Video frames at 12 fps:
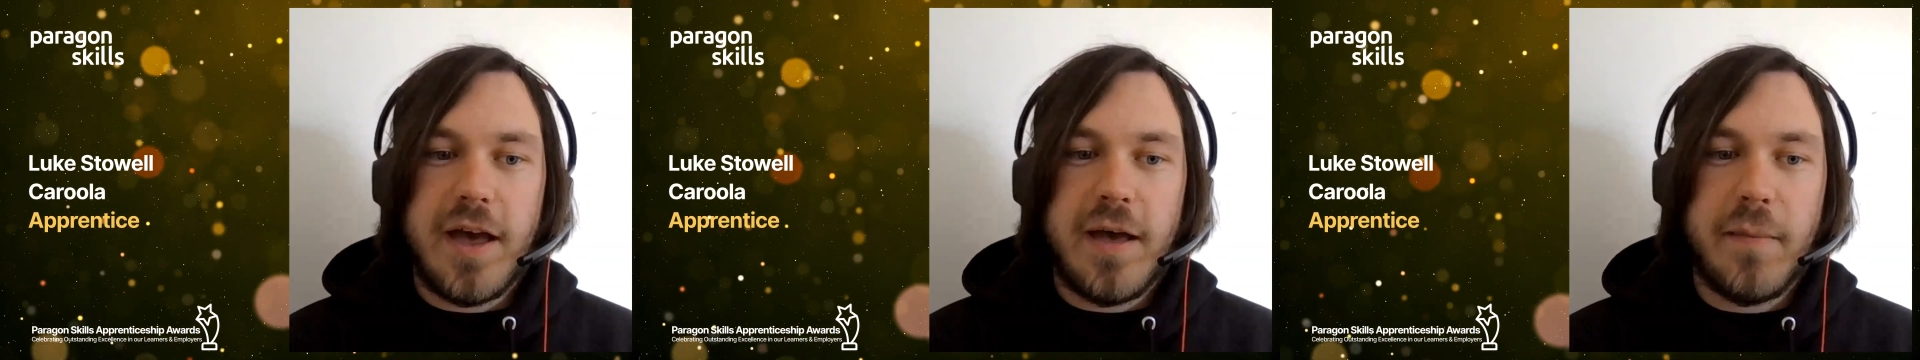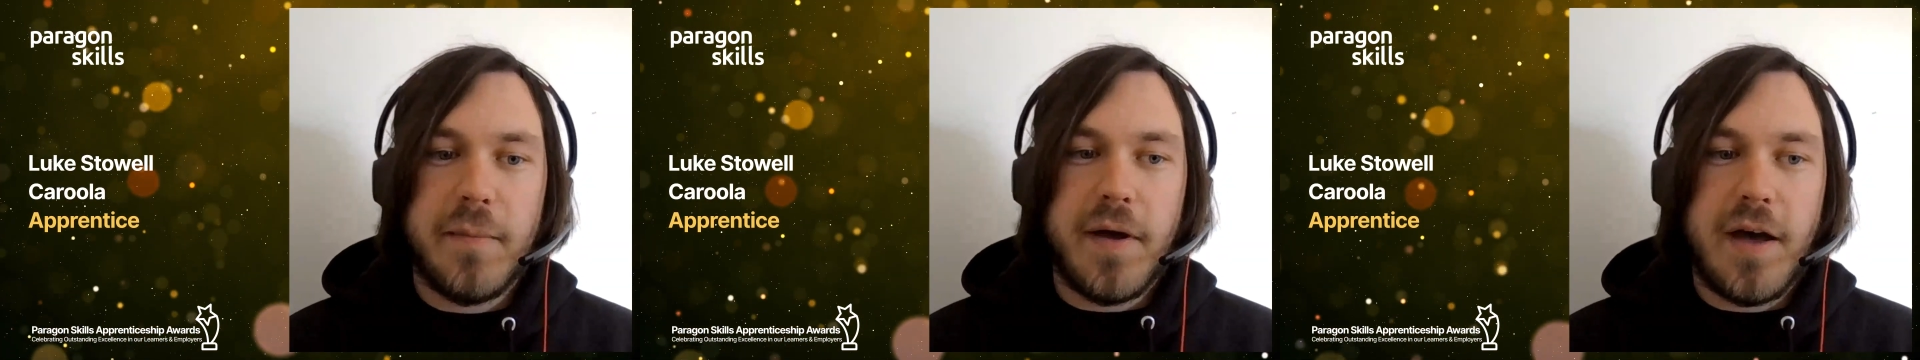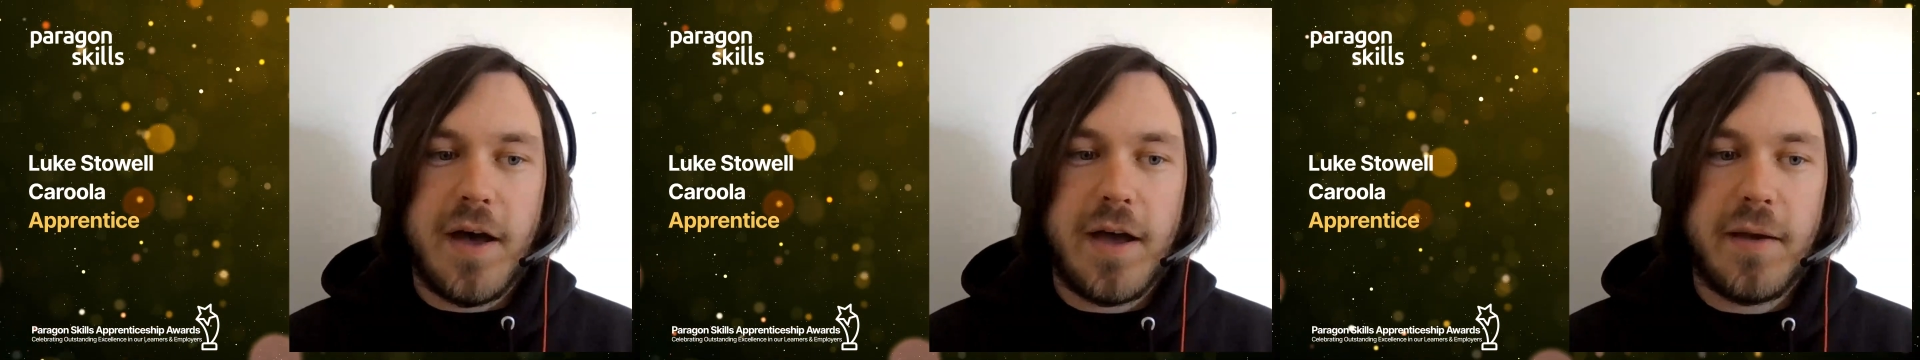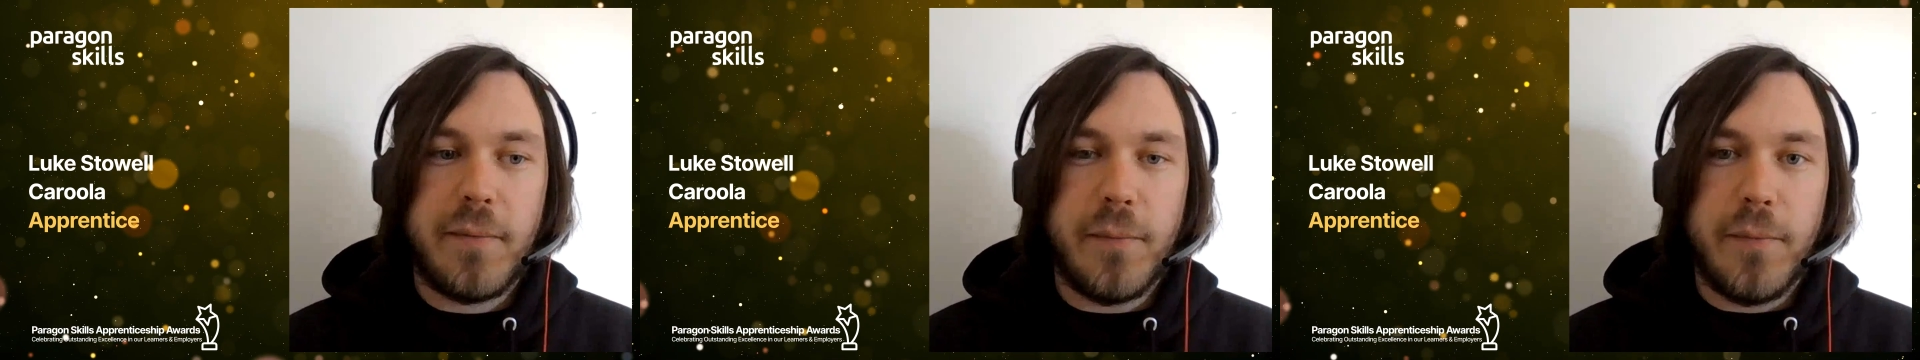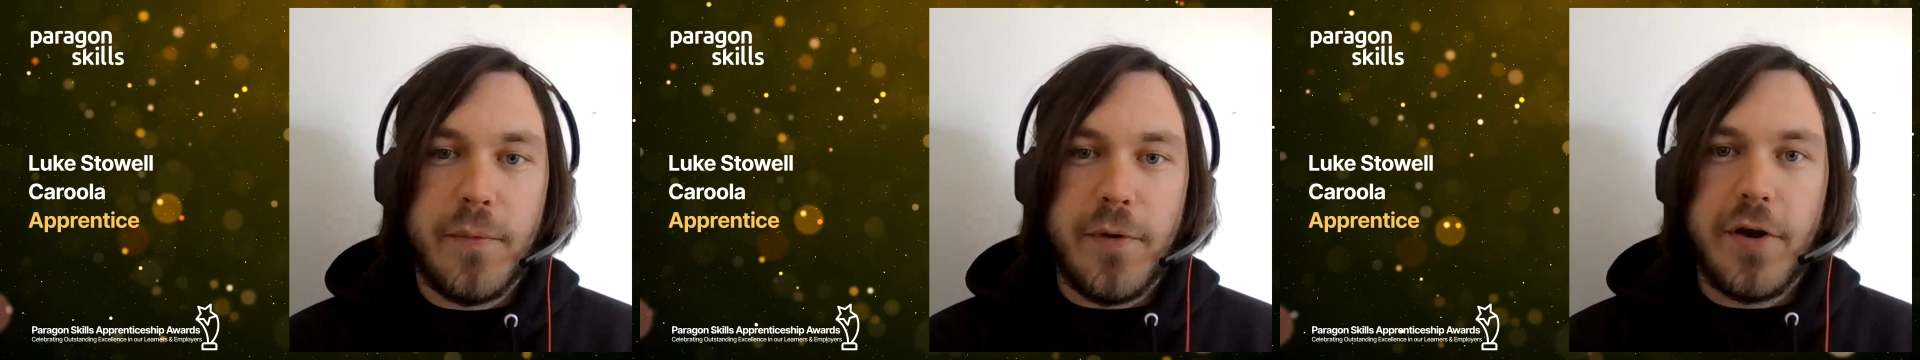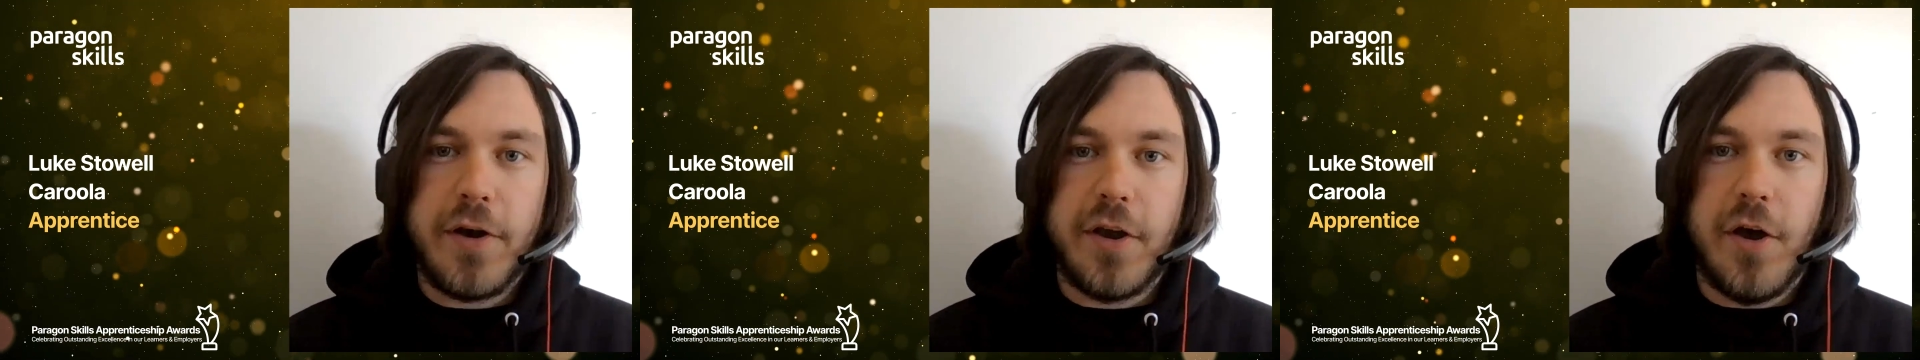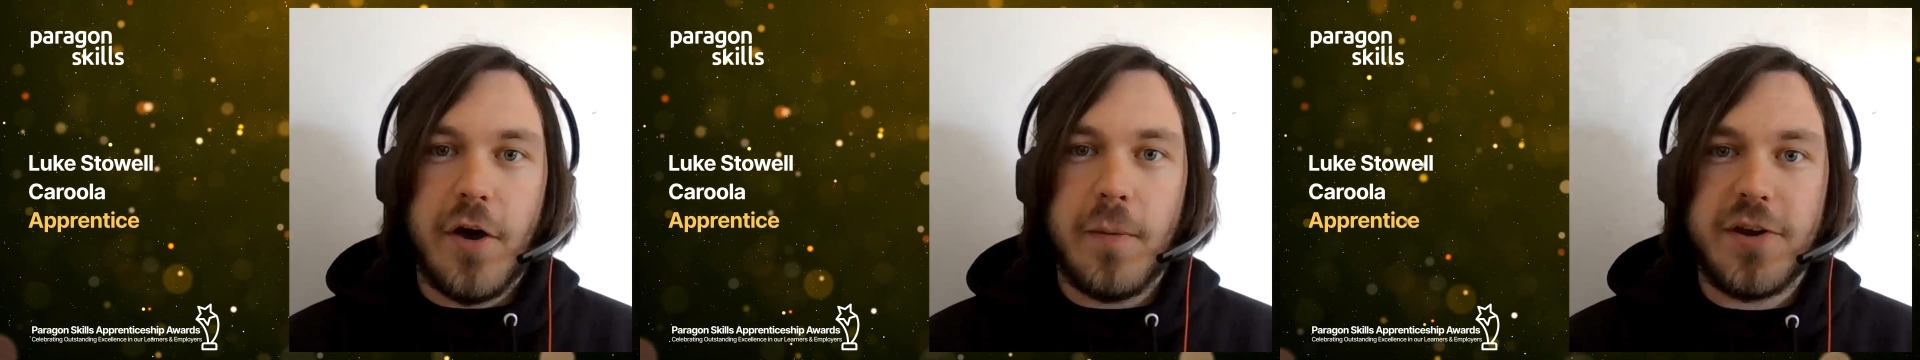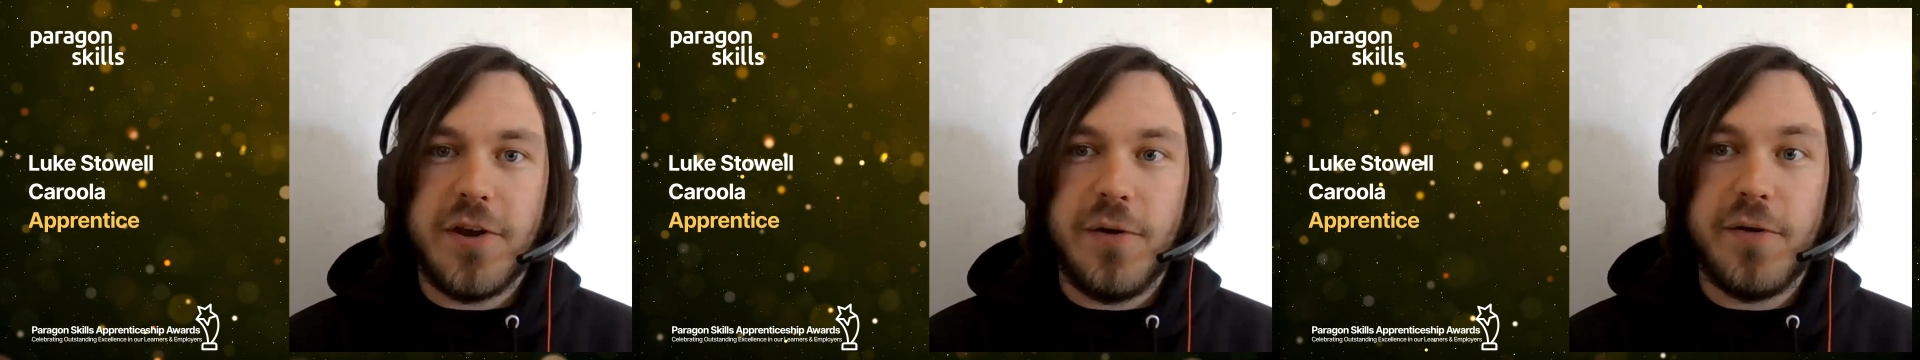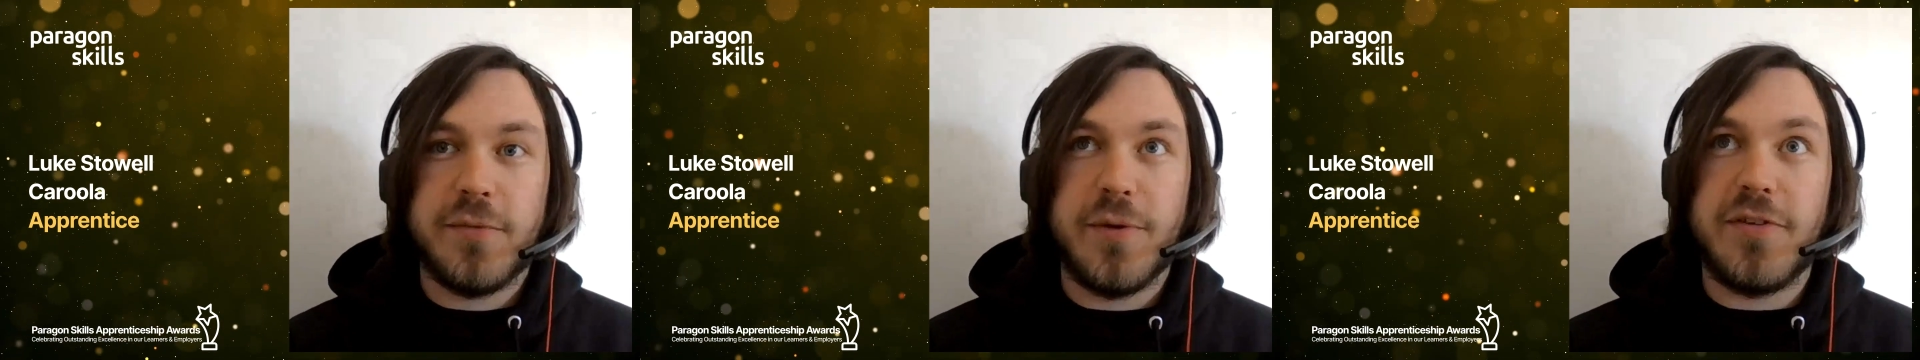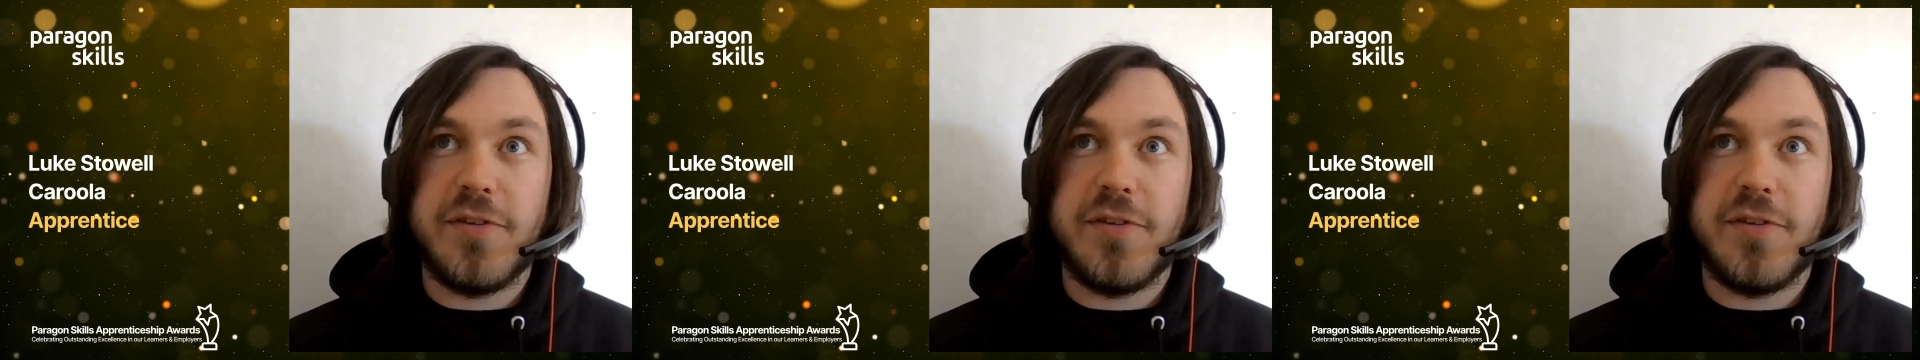I work at Optionis,